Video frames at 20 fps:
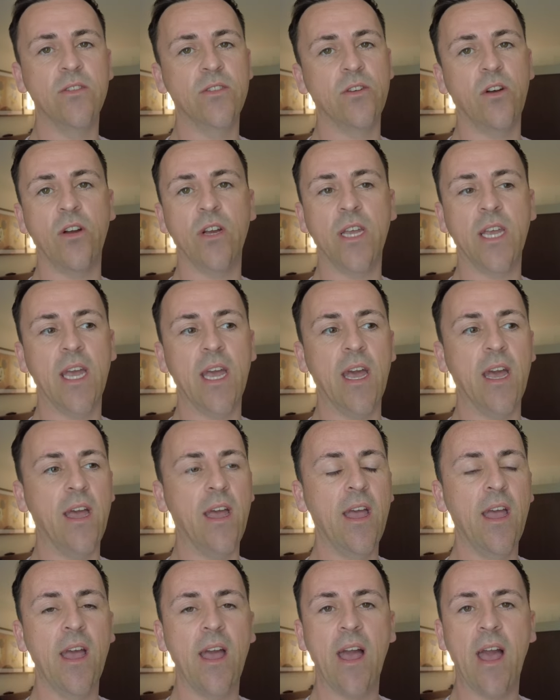
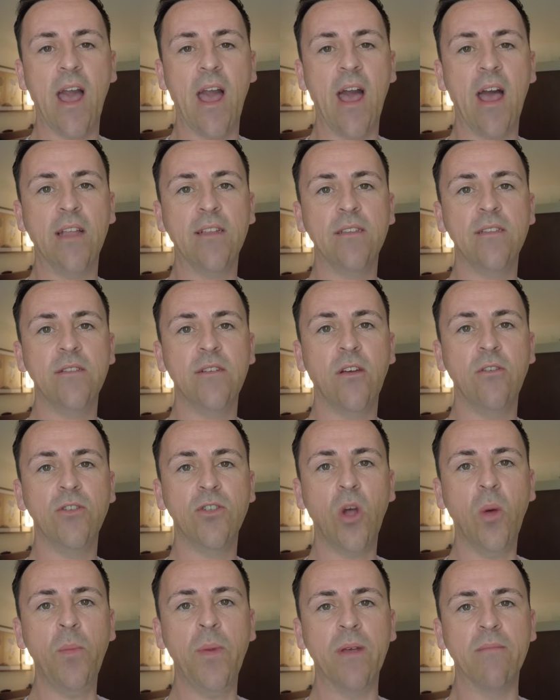Target and go
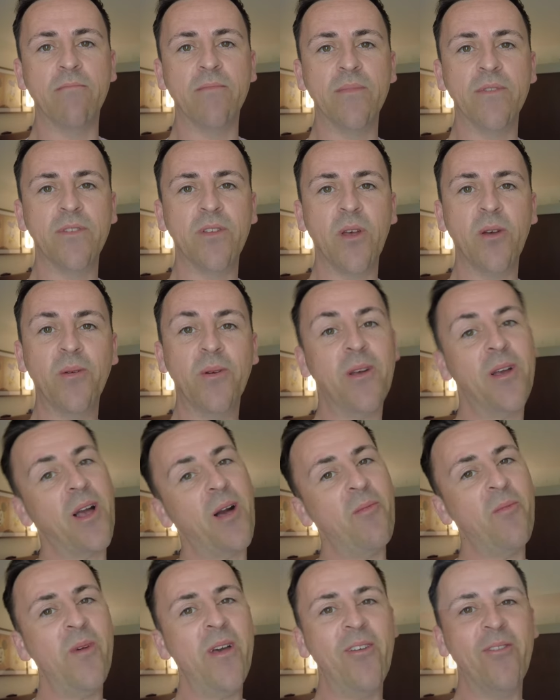shopping. So
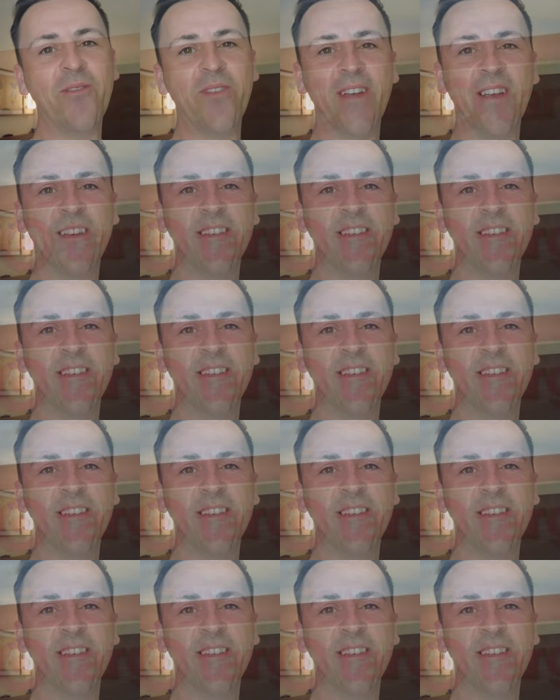come with.